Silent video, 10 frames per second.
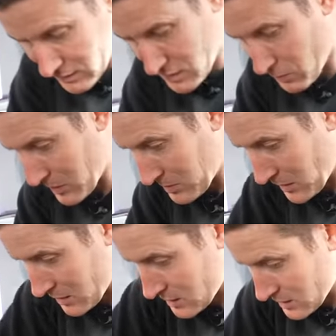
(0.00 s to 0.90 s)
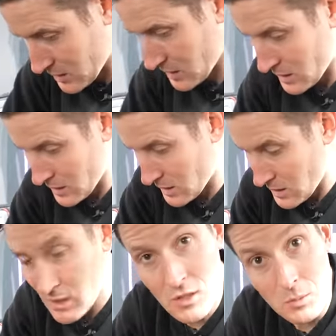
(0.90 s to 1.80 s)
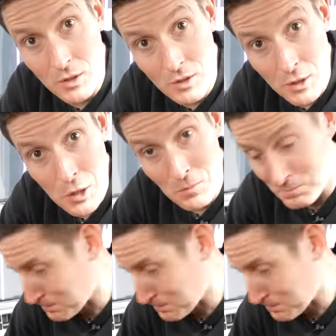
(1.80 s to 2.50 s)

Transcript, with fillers: here except wipe it down. Should be good to go.